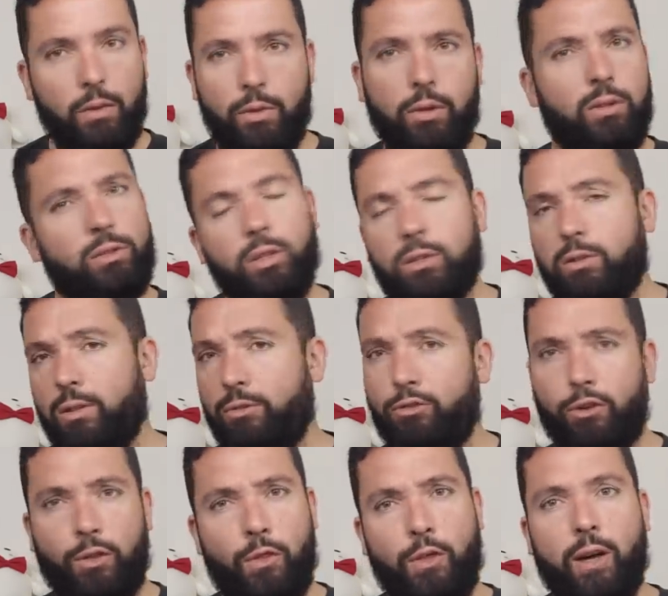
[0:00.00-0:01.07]
They're
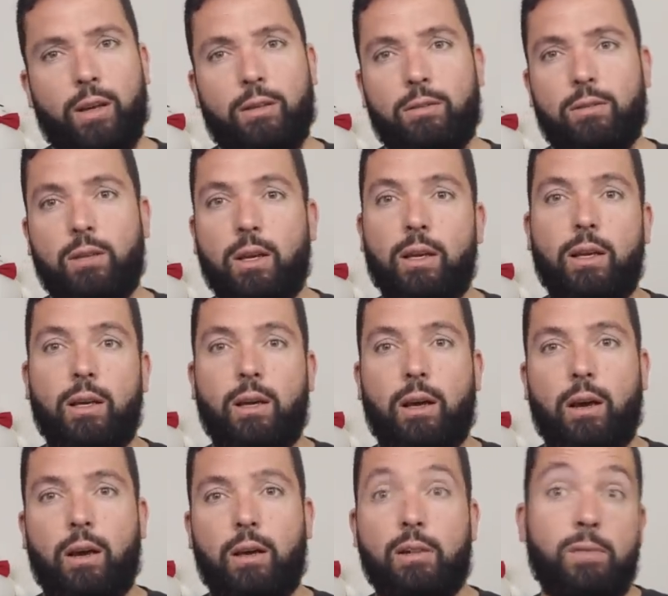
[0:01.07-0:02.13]
different things,
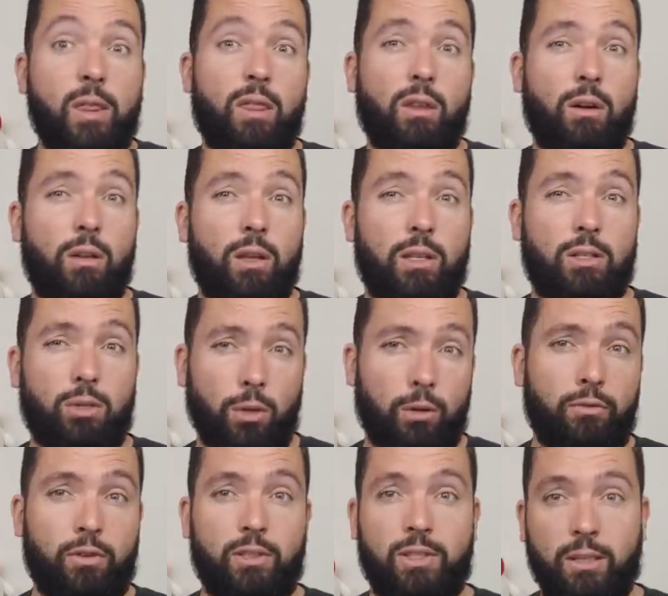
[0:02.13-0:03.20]
even though they
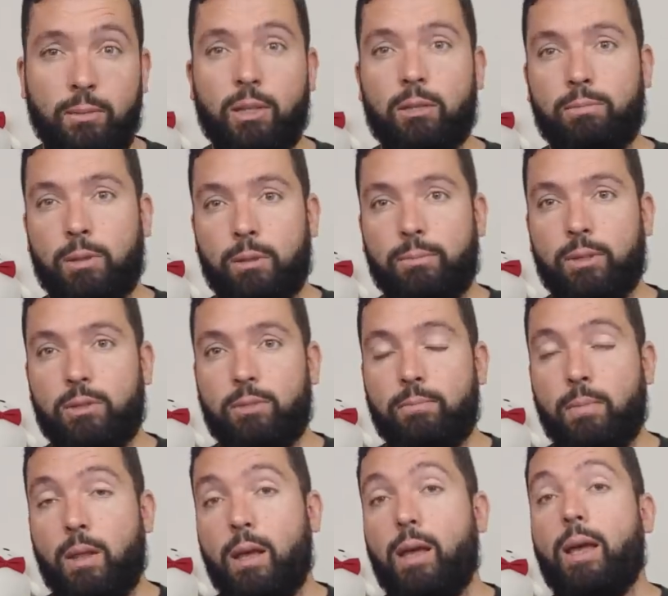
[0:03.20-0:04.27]
serve a similar
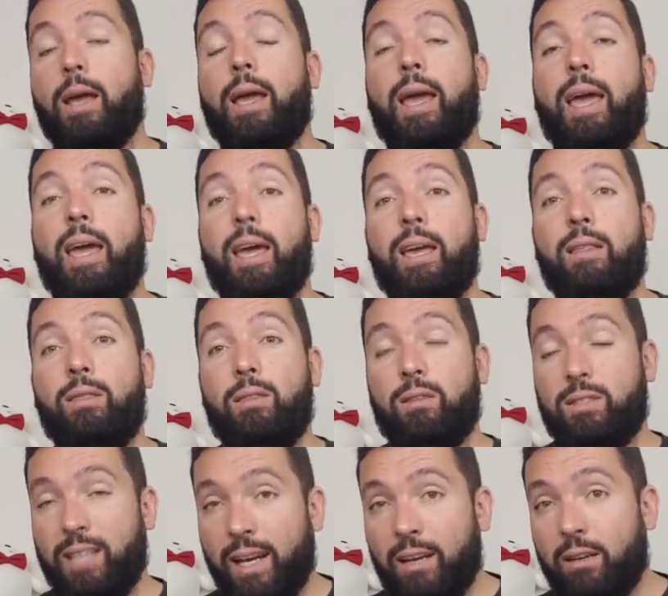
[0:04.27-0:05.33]
purpose.
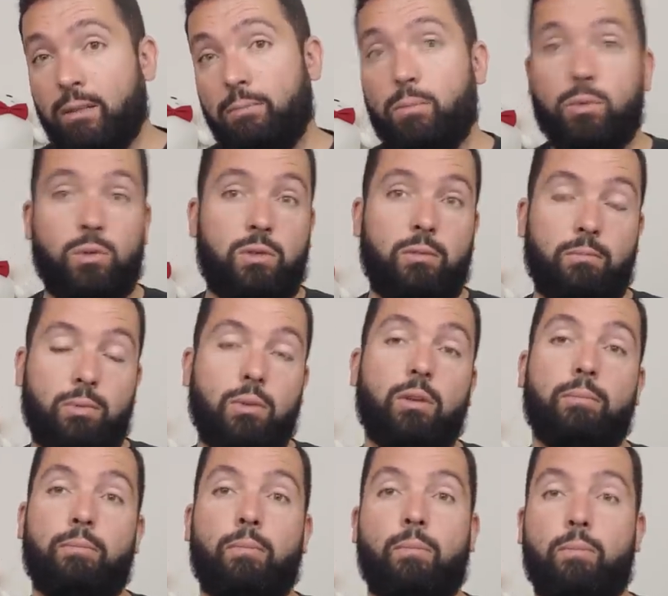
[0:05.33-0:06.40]
And the second most
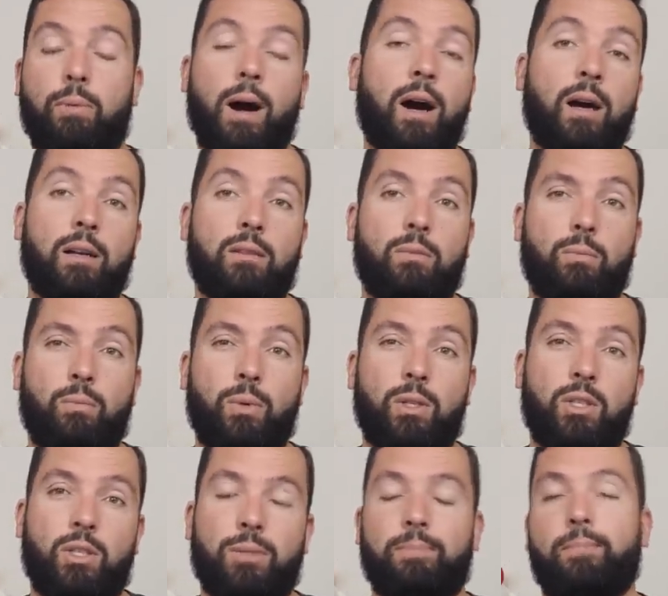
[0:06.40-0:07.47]
important part,
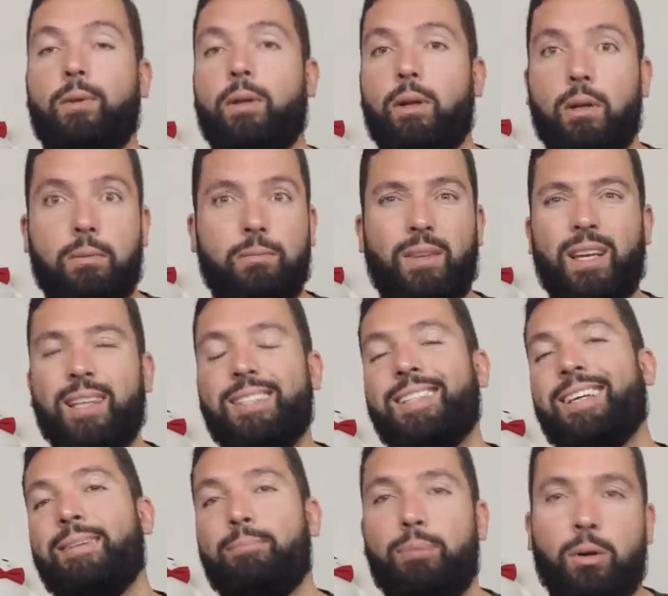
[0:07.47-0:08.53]
which, you know,
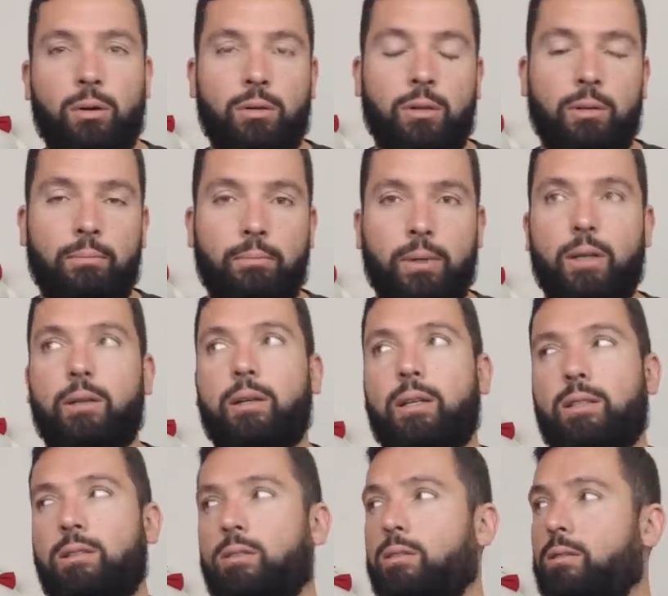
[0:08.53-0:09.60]
it's important,
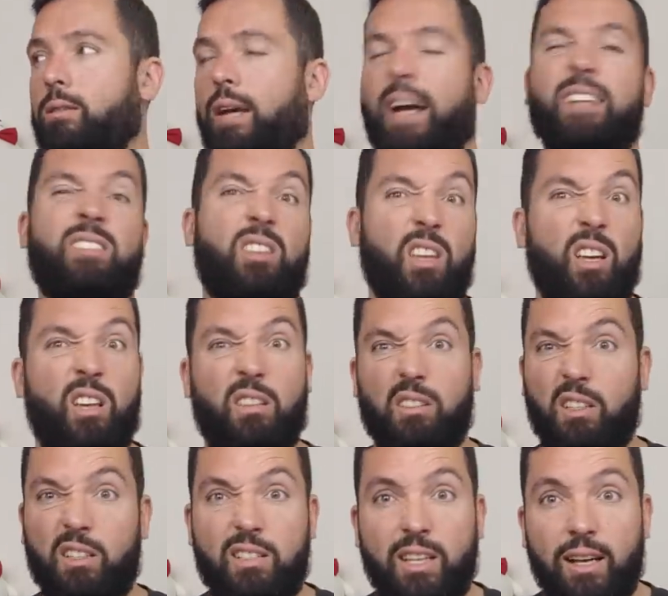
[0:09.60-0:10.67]
but it's, I'd say,
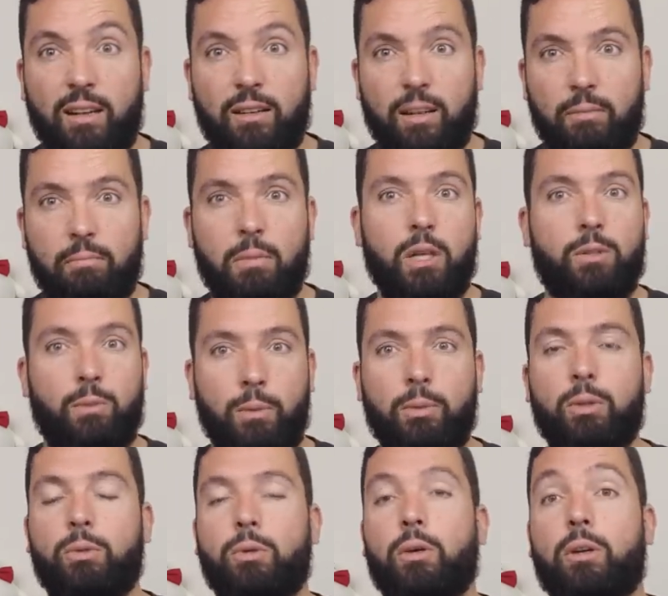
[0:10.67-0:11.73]
a detail that most
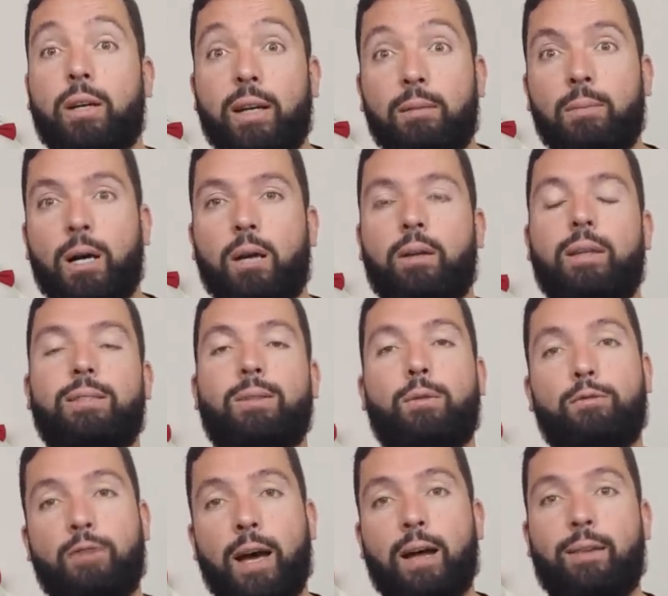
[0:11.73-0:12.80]
people do not care about,
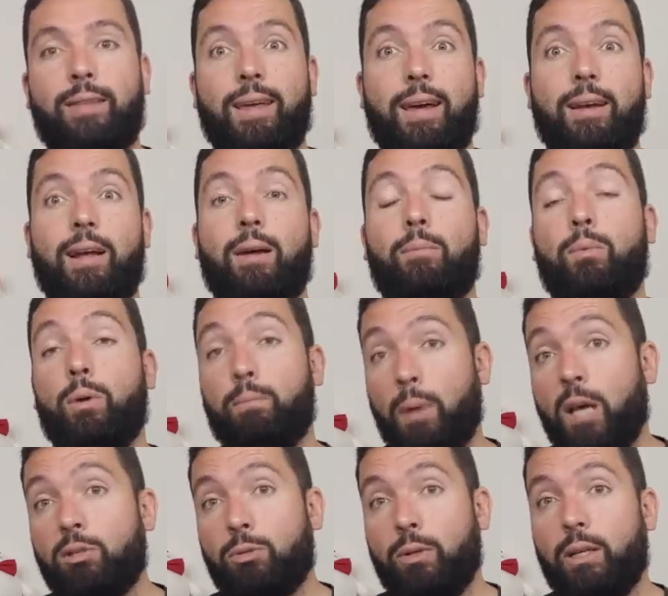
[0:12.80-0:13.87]
is the fact that a
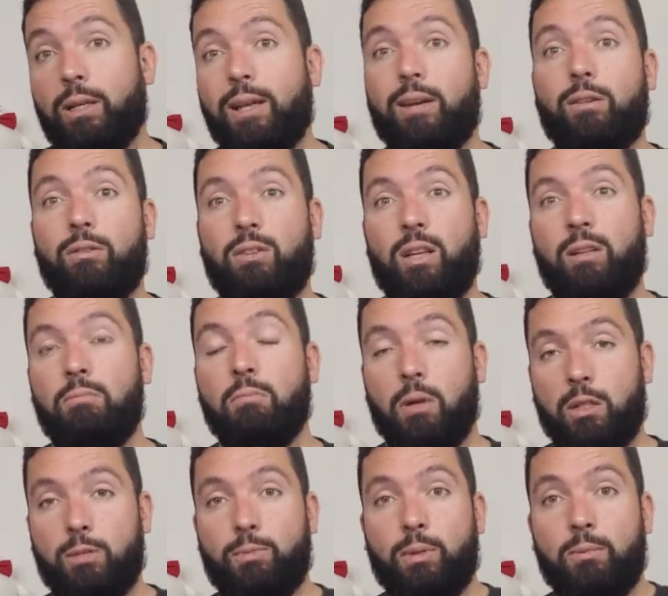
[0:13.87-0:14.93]
repository can
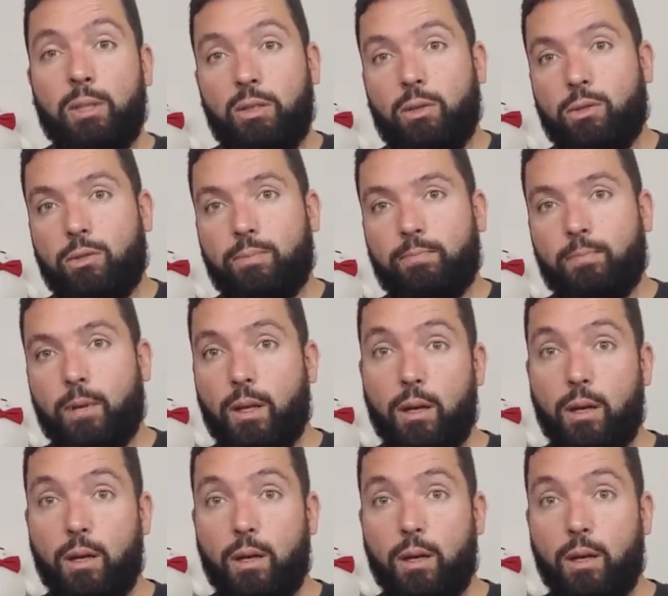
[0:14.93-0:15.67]
contain multiple modules.